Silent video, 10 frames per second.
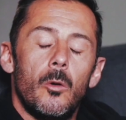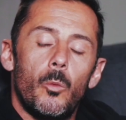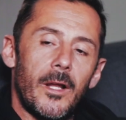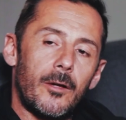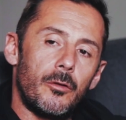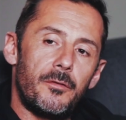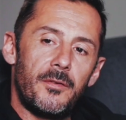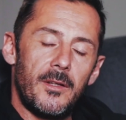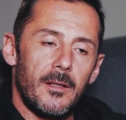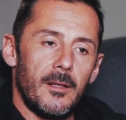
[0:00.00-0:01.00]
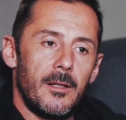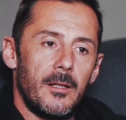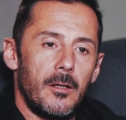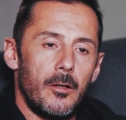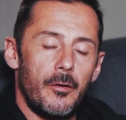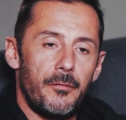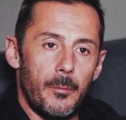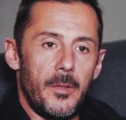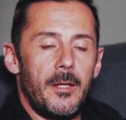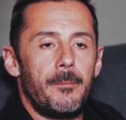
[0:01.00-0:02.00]
What I could feel uh,
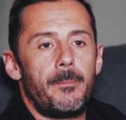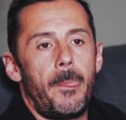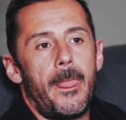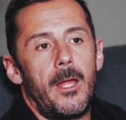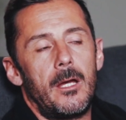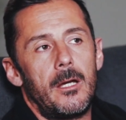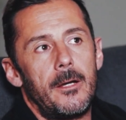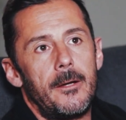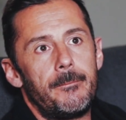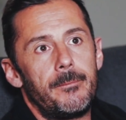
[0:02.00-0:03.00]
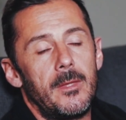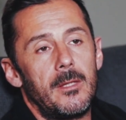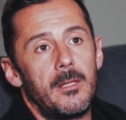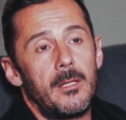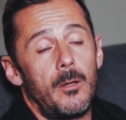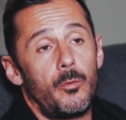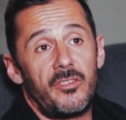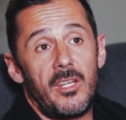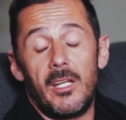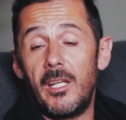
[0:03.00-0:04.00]
for me, um, I
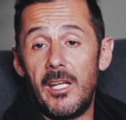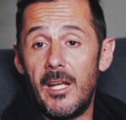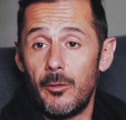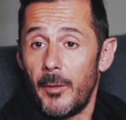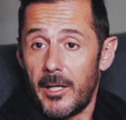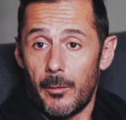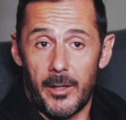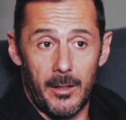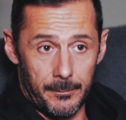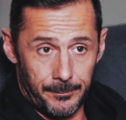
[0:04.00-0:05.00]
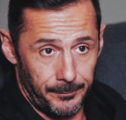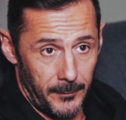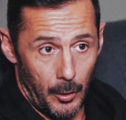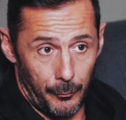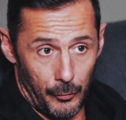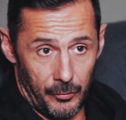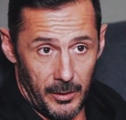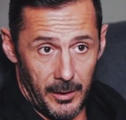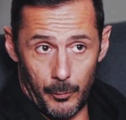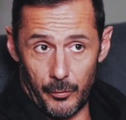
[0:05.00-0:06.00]
was getting in the end of my career.
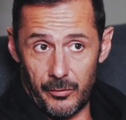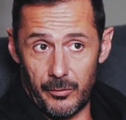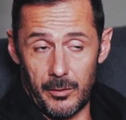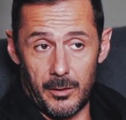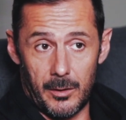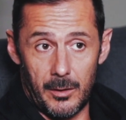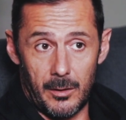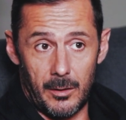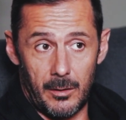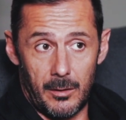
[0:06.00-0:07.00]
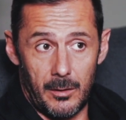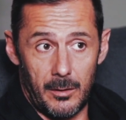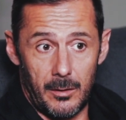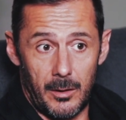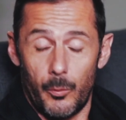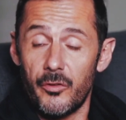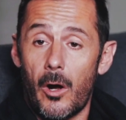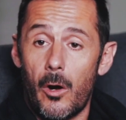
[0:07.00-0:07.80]
Obviously I was, uh, it was